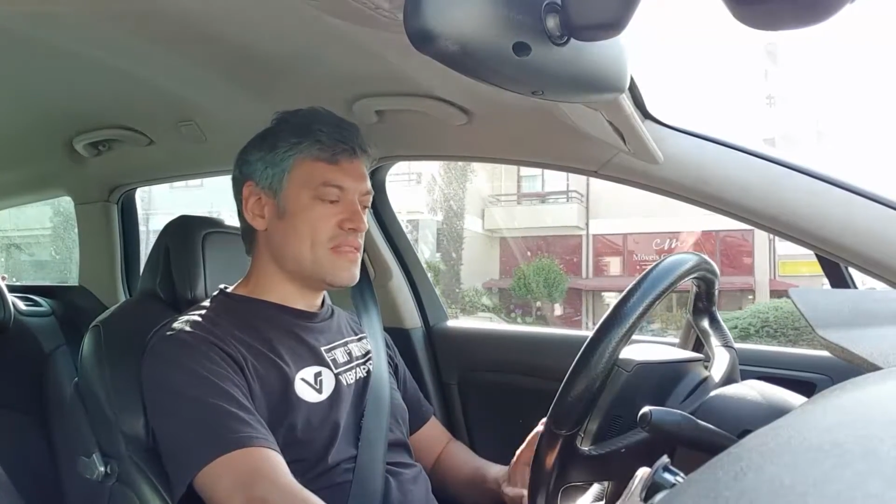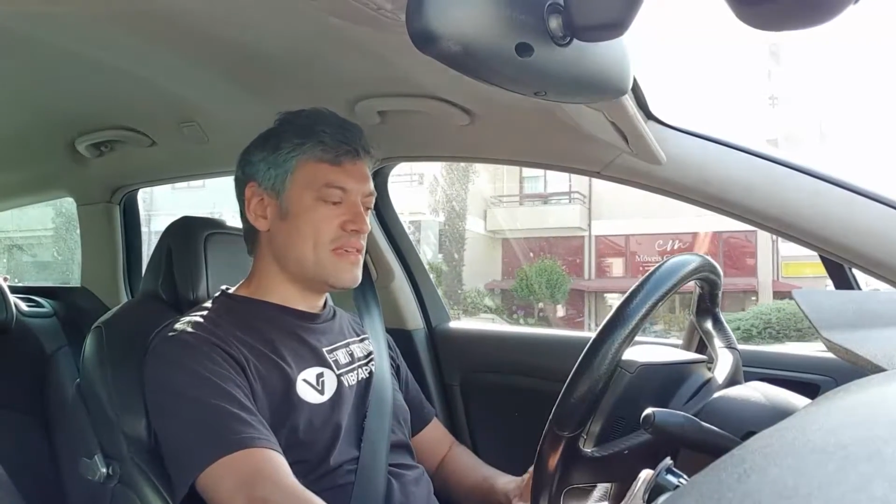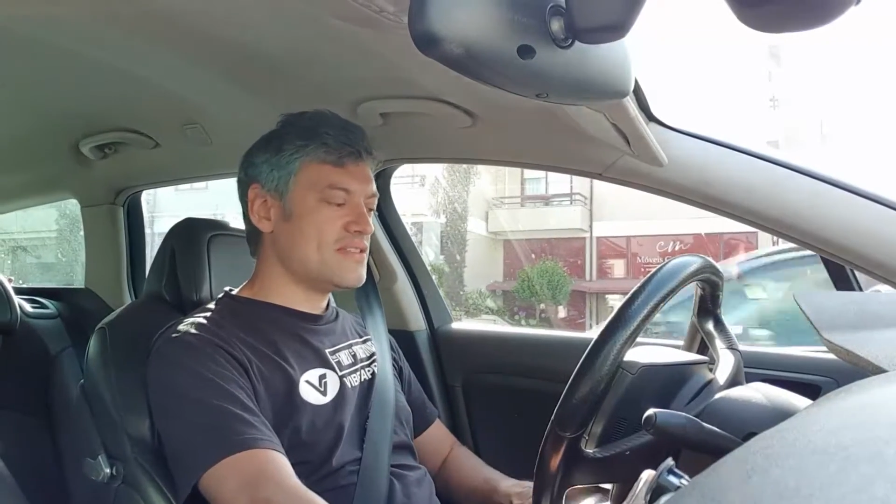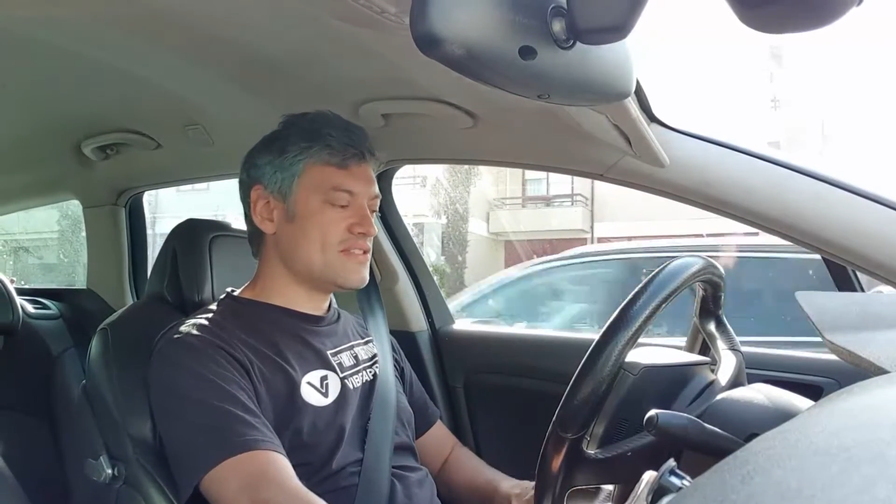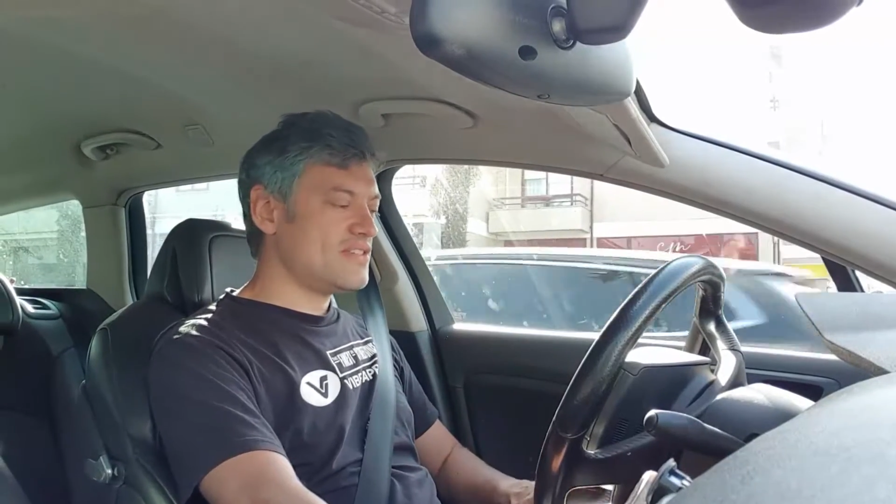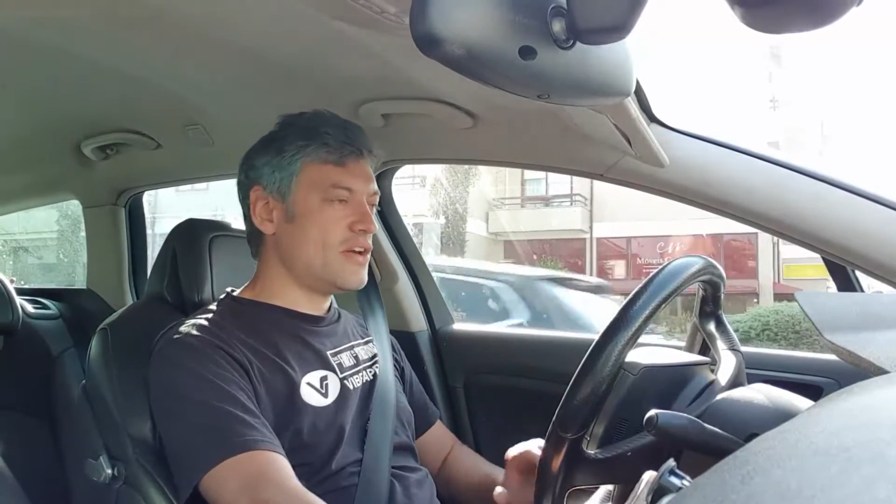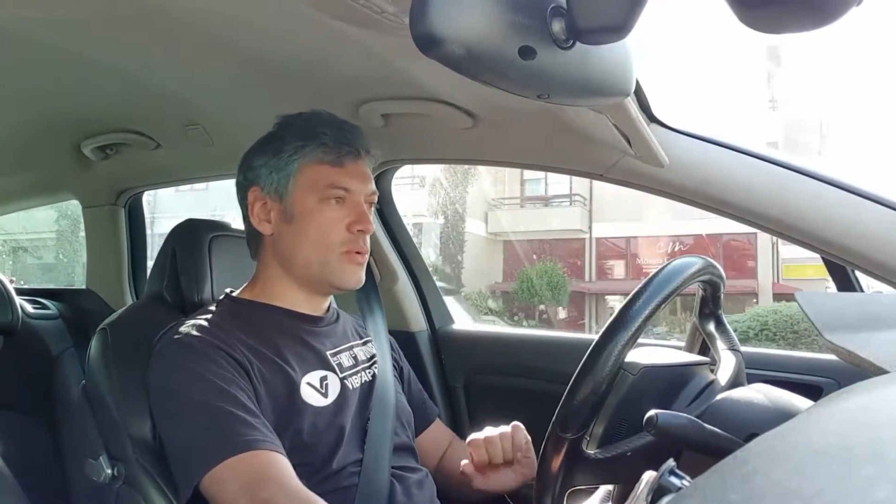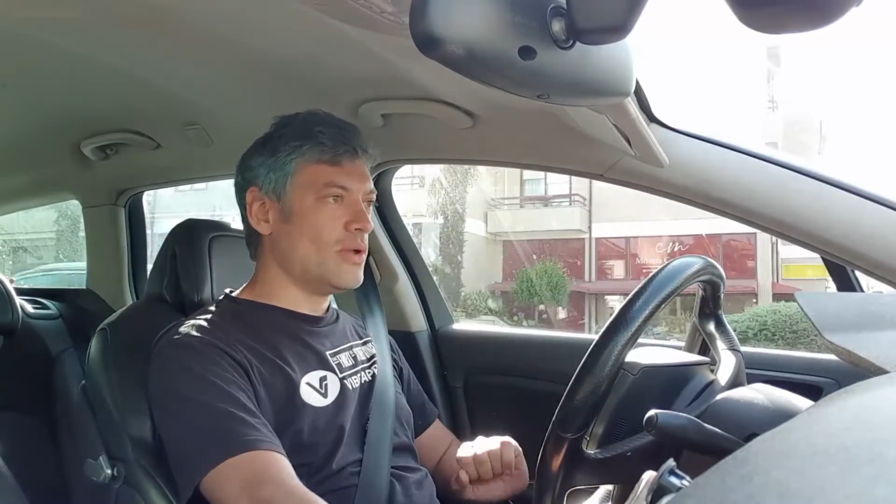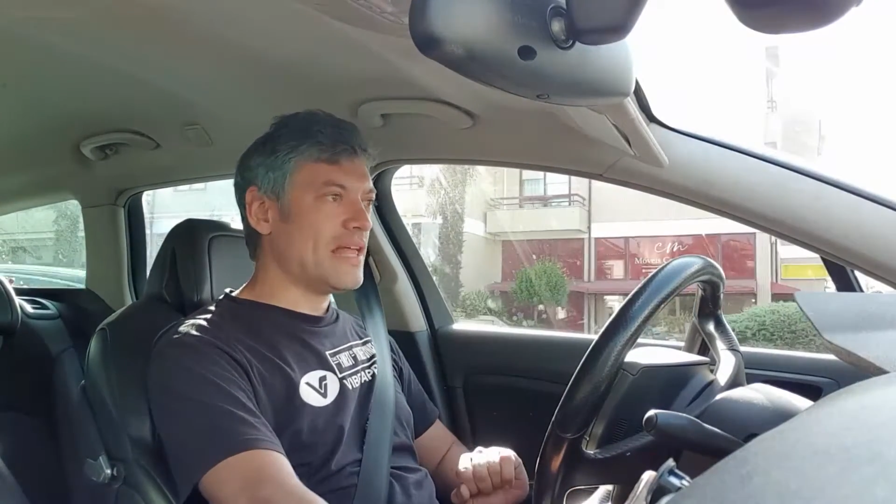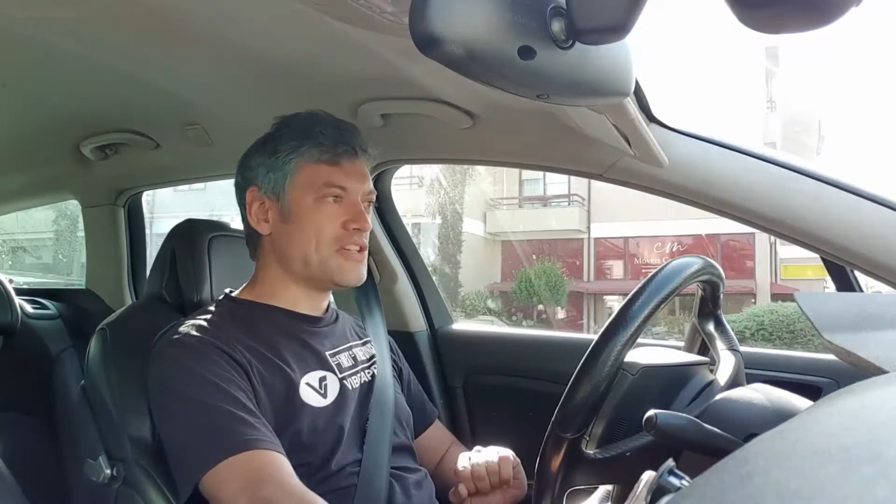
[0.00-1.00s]
This
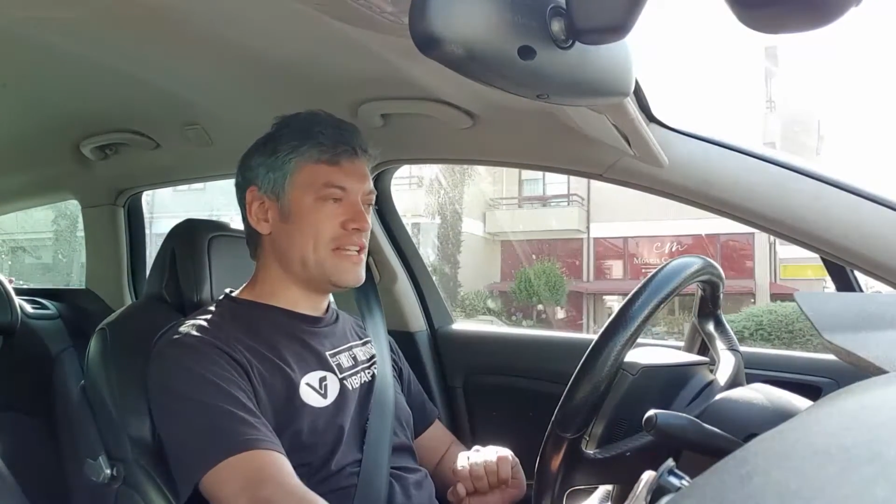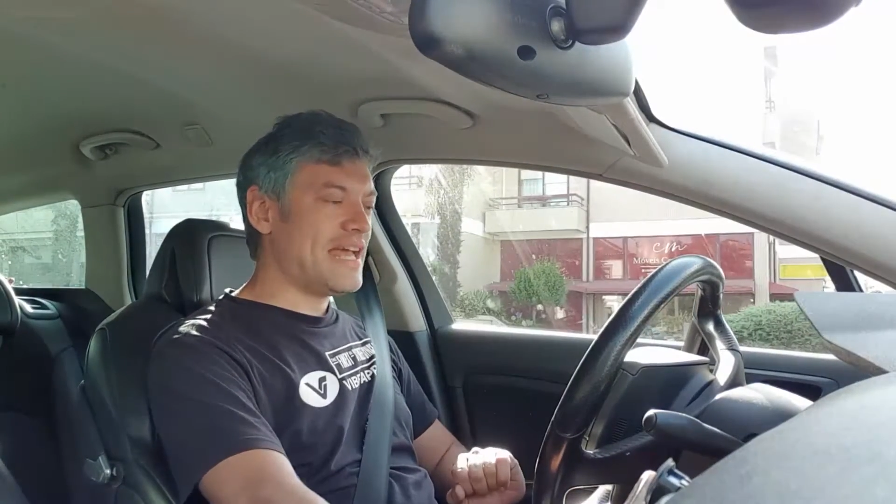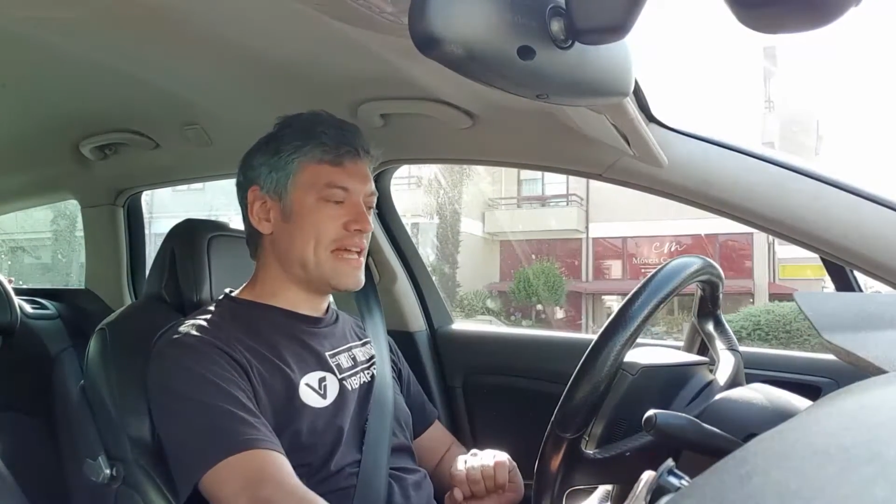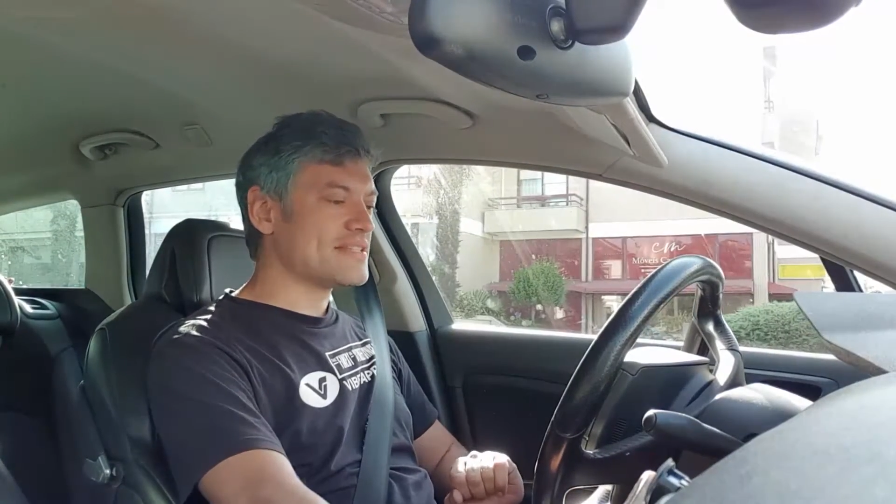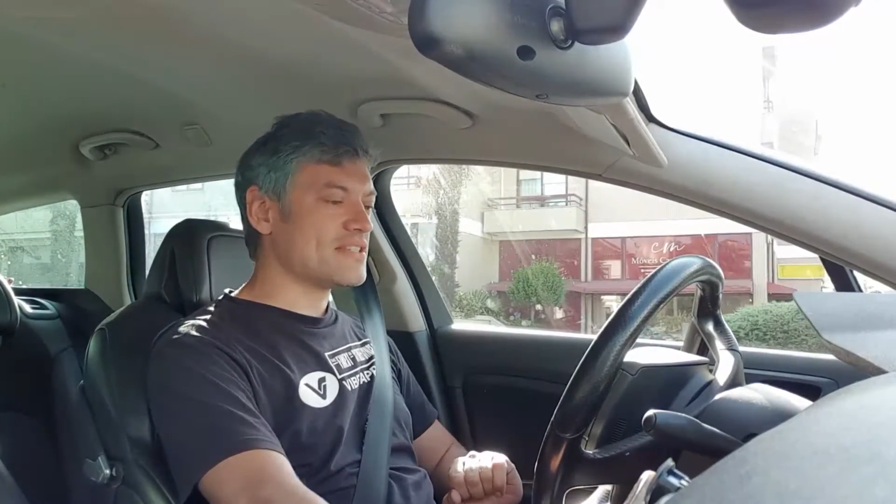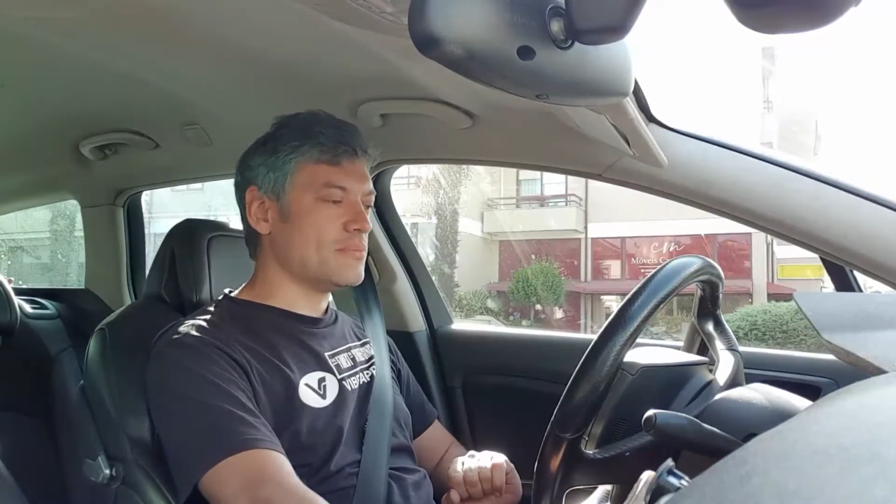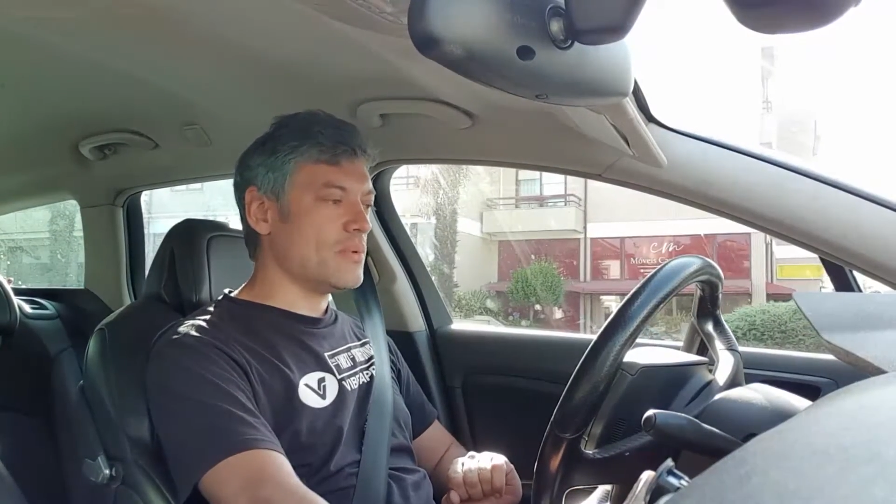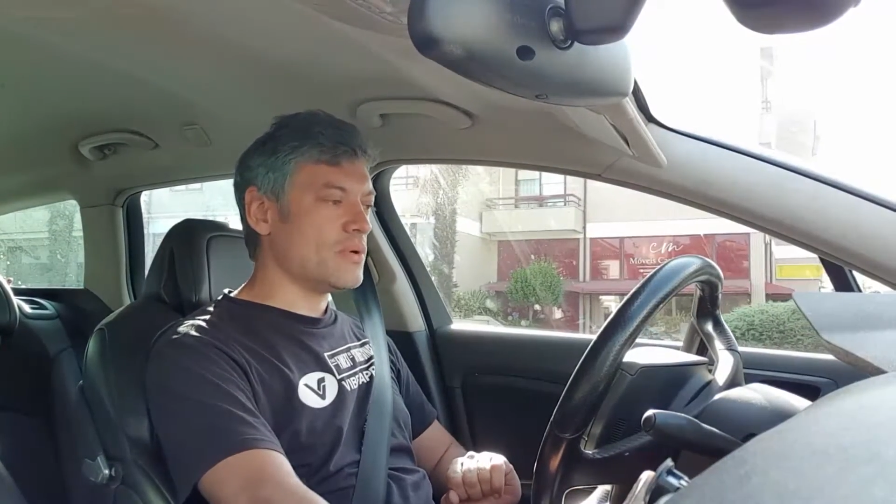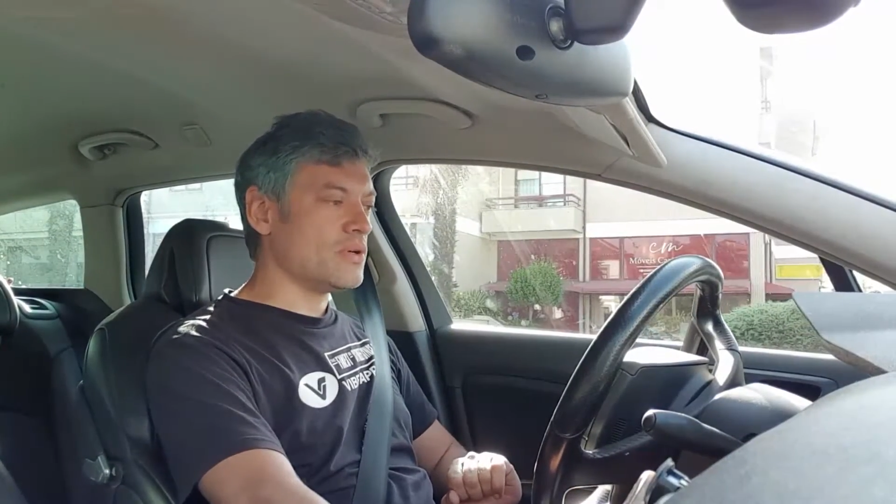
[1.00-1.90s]
steering wheel actually has some